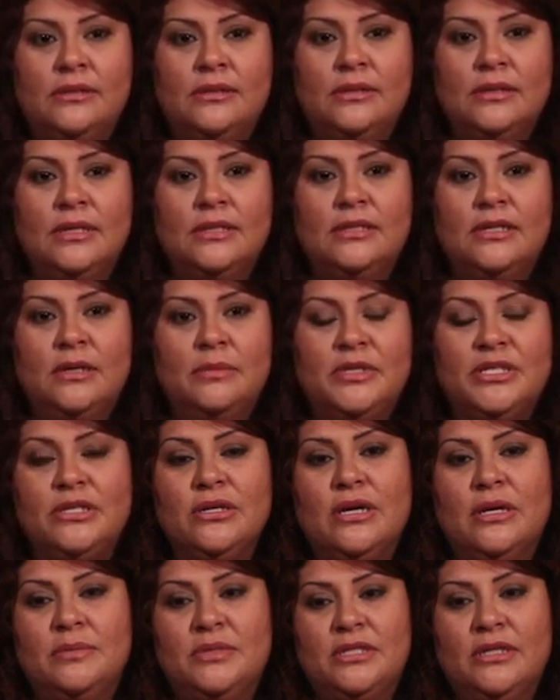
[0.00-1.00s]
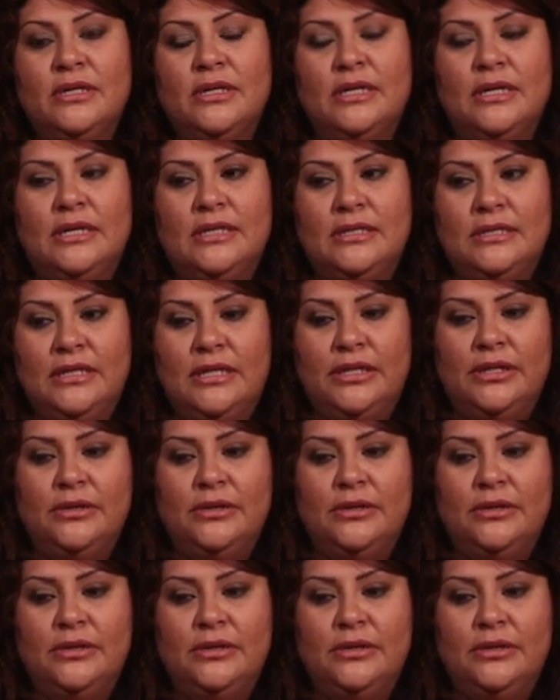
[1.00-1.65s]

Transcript: I said, I'm still going to continue.